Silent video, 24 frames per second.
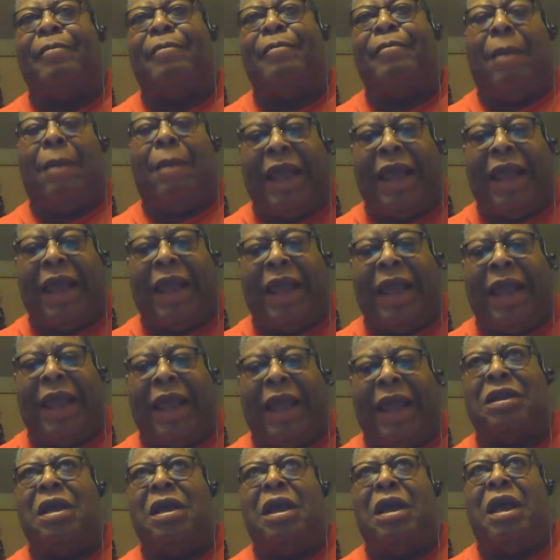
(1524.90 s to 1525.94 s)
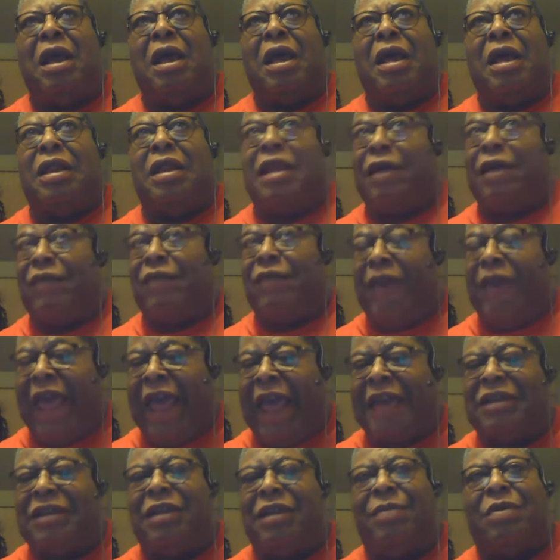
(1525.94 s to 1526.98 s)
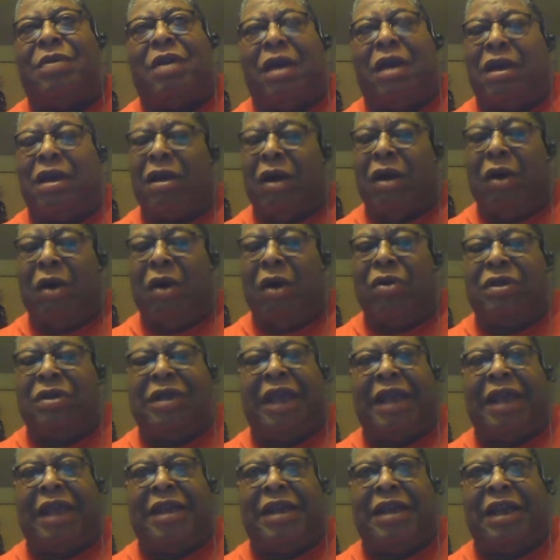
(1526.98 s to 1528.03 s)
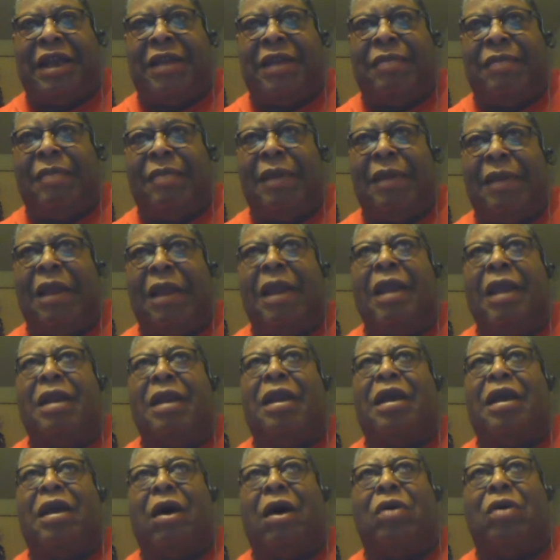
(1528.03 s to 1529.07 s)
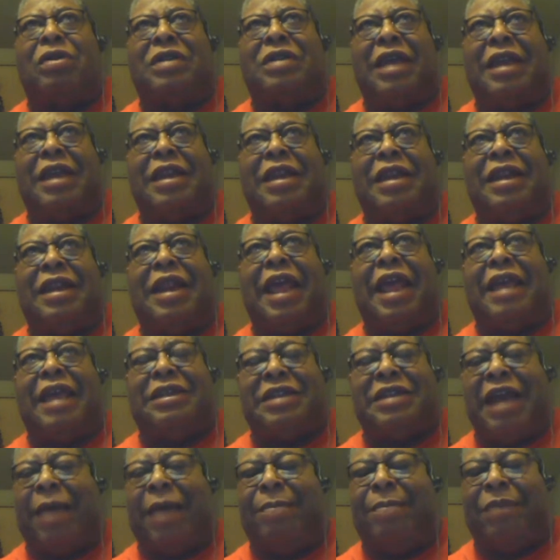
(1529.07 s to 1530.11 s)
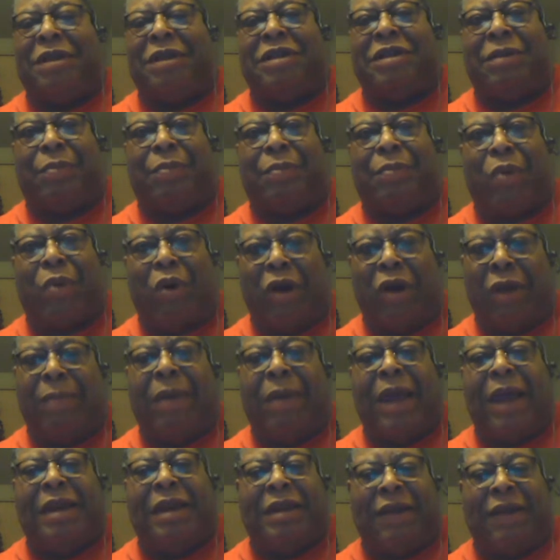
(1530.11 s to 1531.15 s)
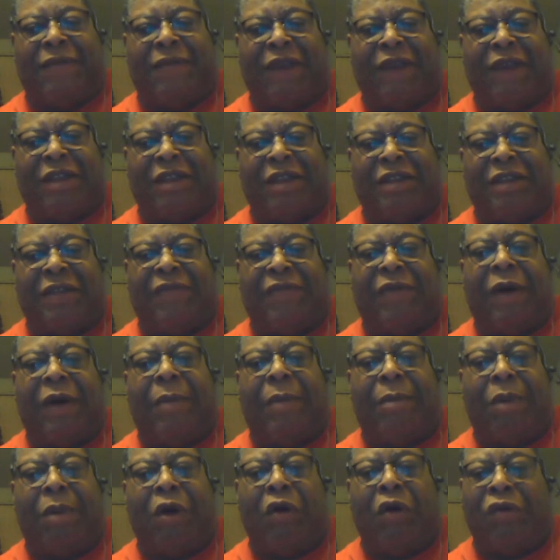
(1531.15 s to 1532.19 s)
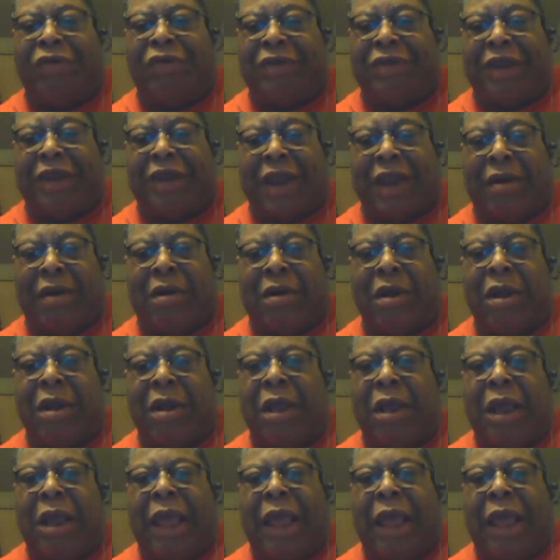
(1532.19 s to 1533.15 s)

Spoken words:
a playing defense. They've had some good goaltending. The goaltending has not been supported by defensive moves there.